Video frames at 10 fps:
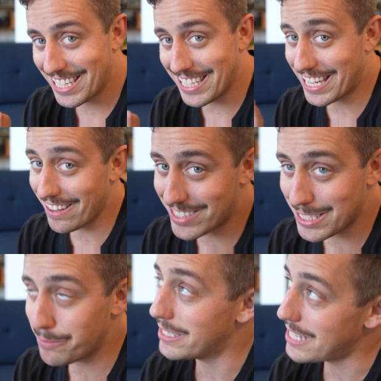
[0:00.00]
You give
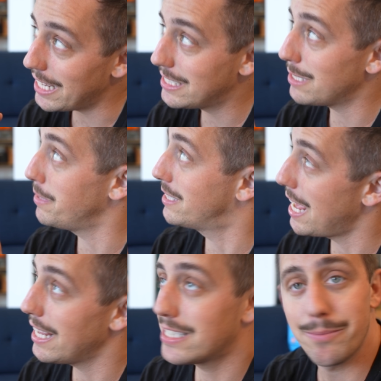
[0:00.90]
some, you take some, you
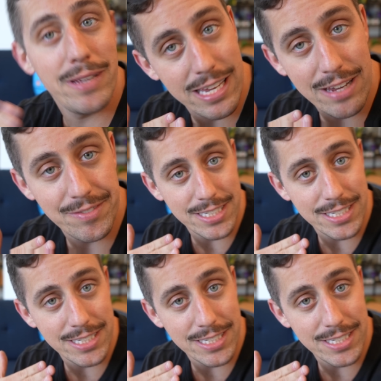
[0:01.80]
take some, you give